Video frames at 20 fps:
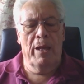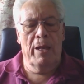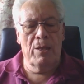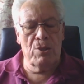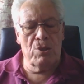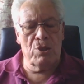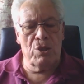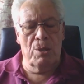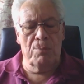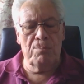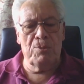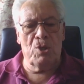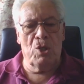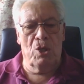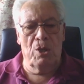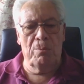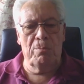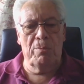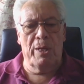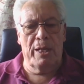and
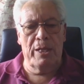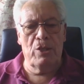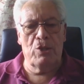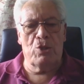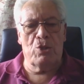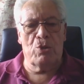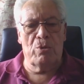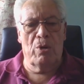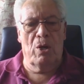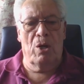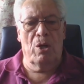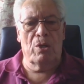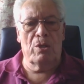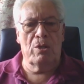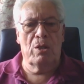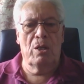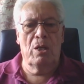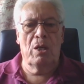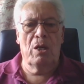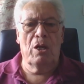sometime later on
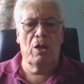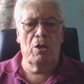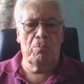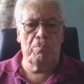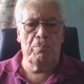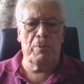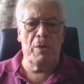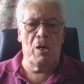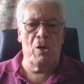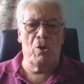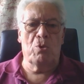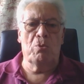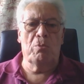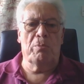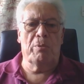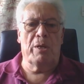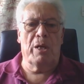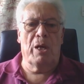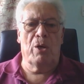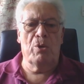a bulb
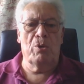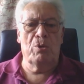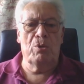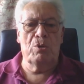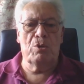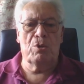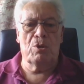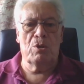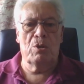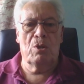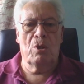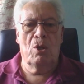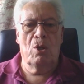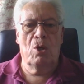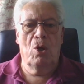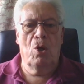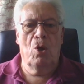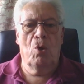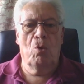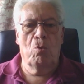goes,
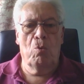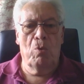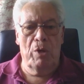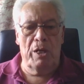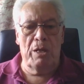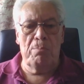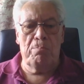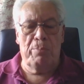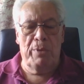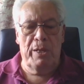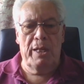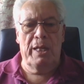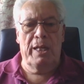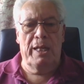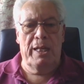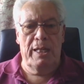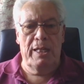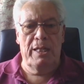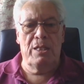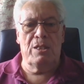would it be
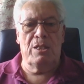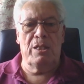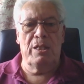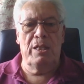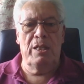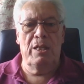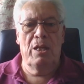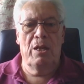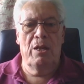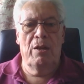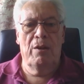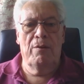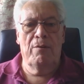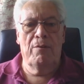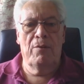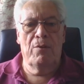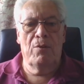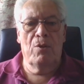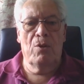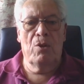easy
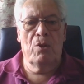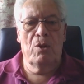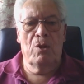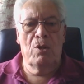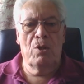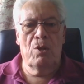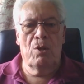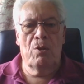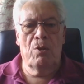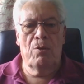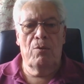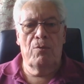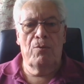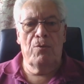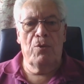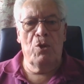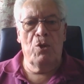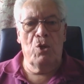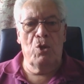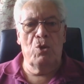
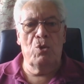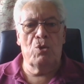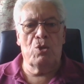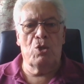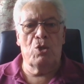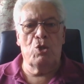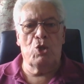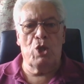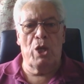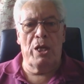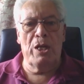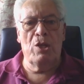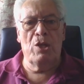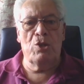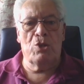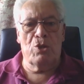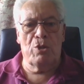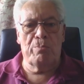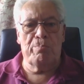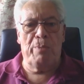for you to
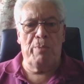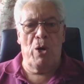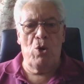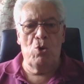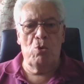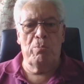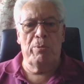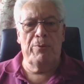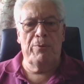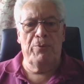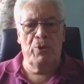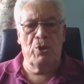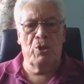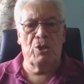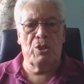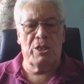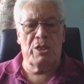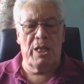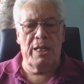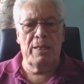change the bulb if you
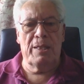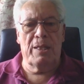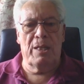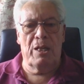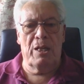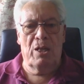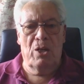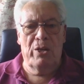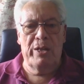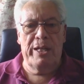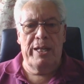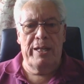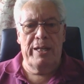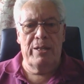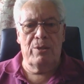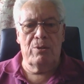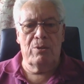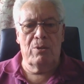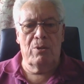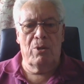could take the light
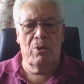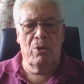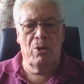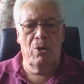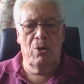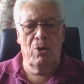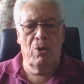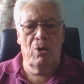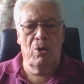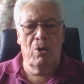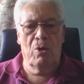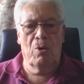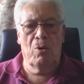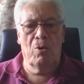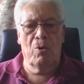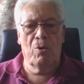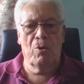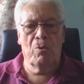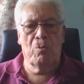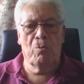out?
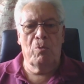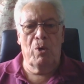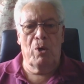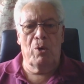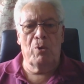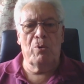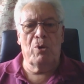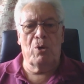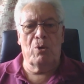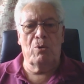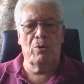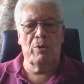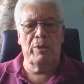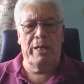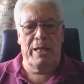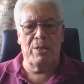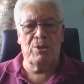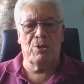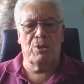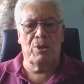Well,
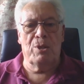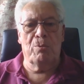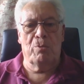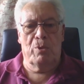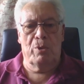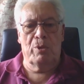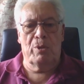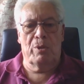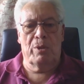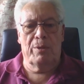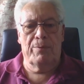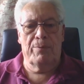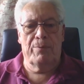yes, it would.